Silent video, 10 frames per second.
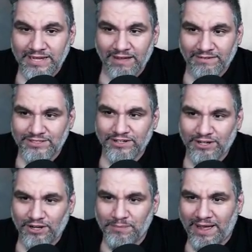Yeah, let's
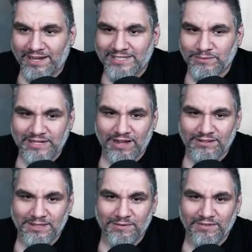look at all the packs and we'll
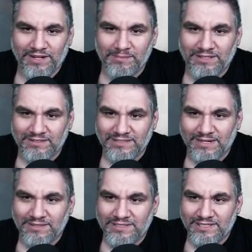count the number of elementals
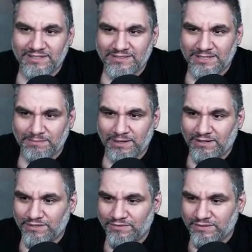that we see. Let's take
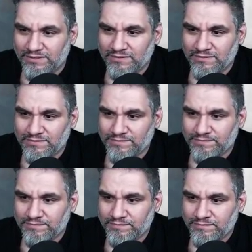Baloth. So far, the count
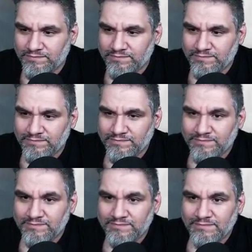is
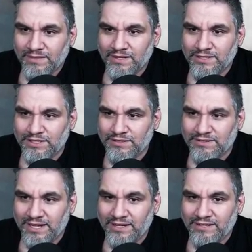zero. It's a
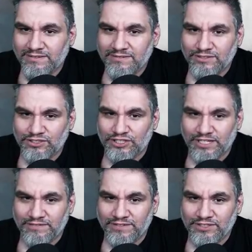goose egg. Here's a
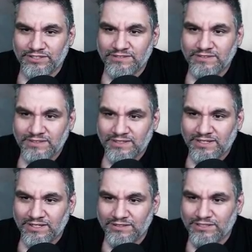jellyfish.
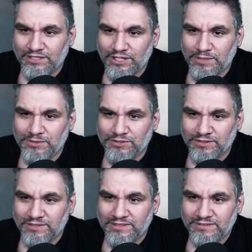Here's a human
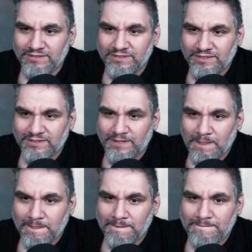druid. I like
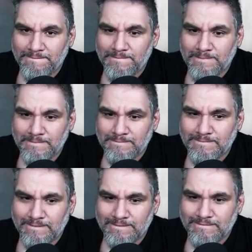a jellyfish.
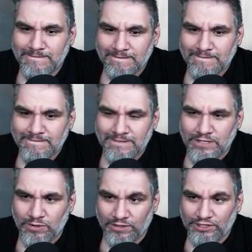
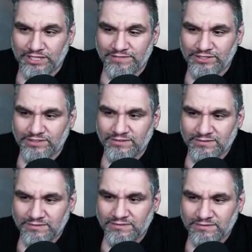You jellyfish?
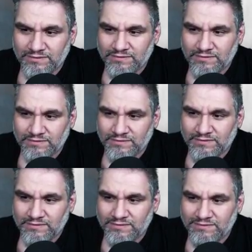Yeah, I like the
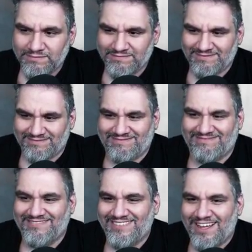jellyfish.
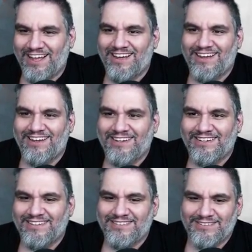Don't put it in the
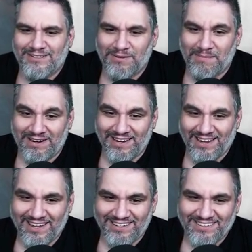sideboard, man. You want main
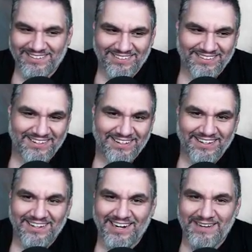naked? Yeah.
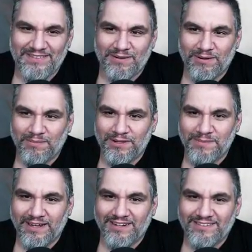I don't even think we were blue,
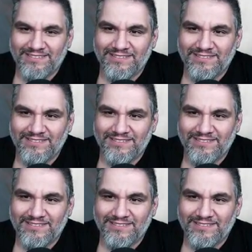man.